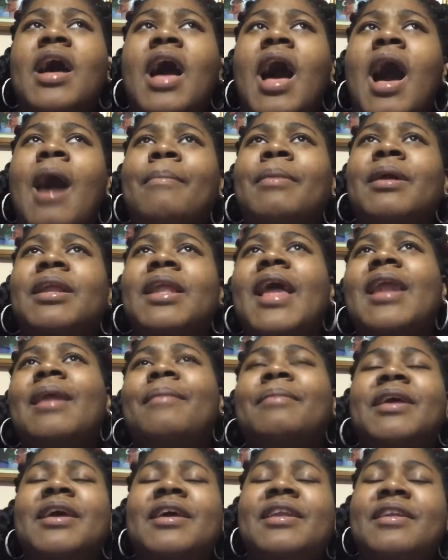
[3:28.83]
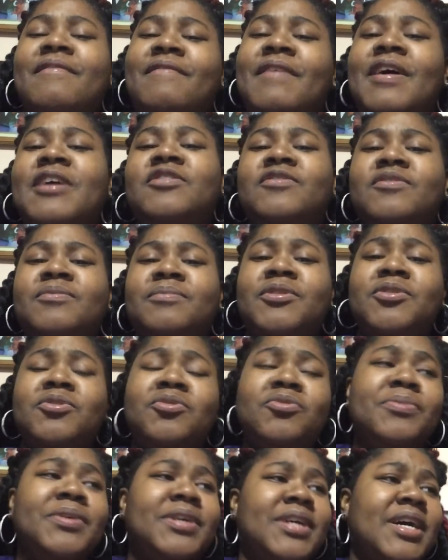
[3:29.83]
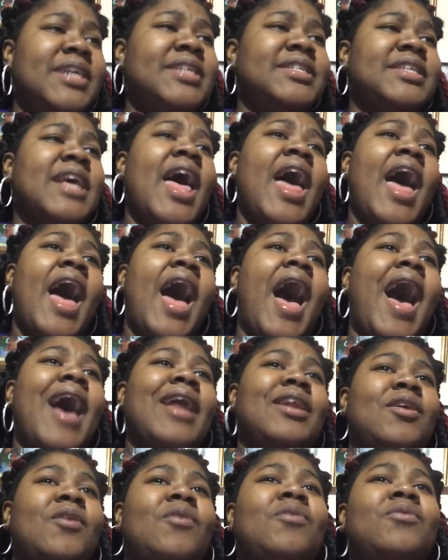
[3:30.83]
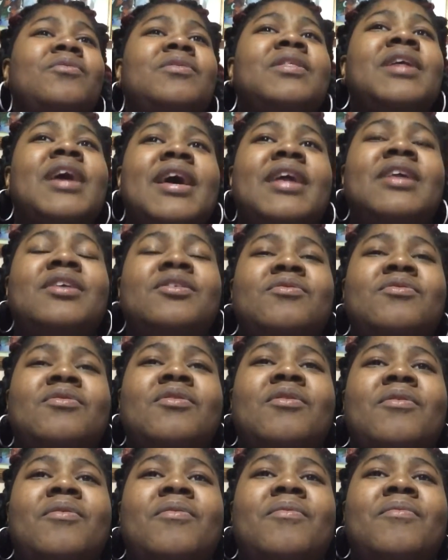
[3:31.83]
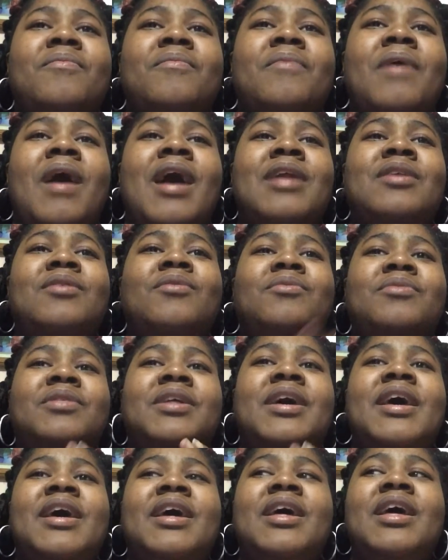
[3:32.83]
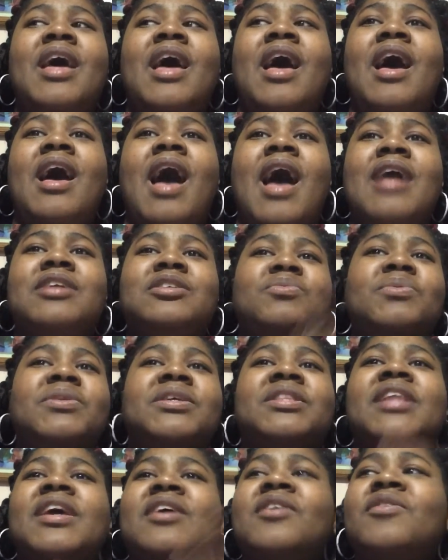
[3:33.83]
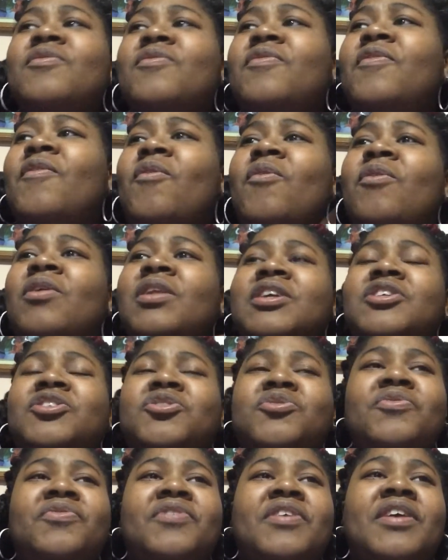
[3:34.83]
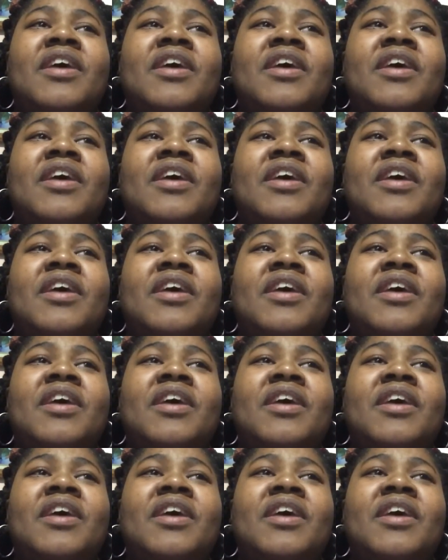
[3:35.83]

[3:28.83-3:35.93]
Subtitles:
I'm glad I'm getting advice from you because I know that, I just want to thank you for all that you